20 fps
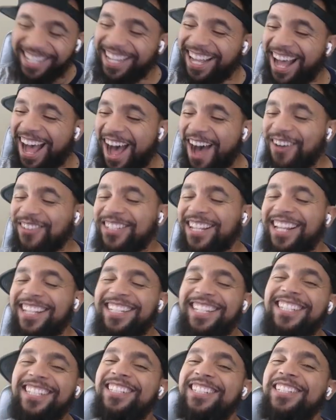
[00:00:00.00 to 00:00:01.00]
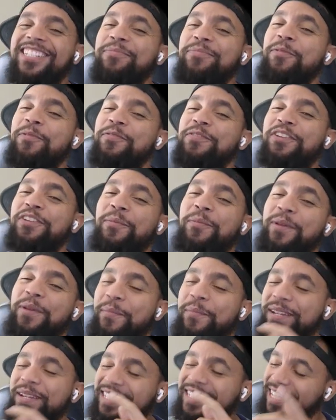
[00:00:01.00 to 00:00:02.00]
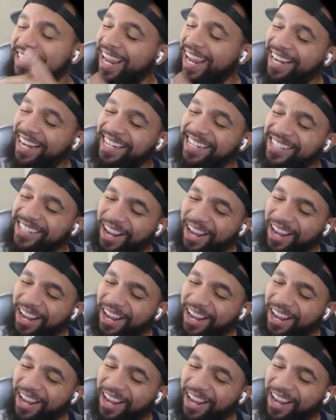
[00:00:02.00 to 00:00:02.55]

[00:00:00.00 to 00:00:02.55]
I was like, this movie's gonna be a piece of cake.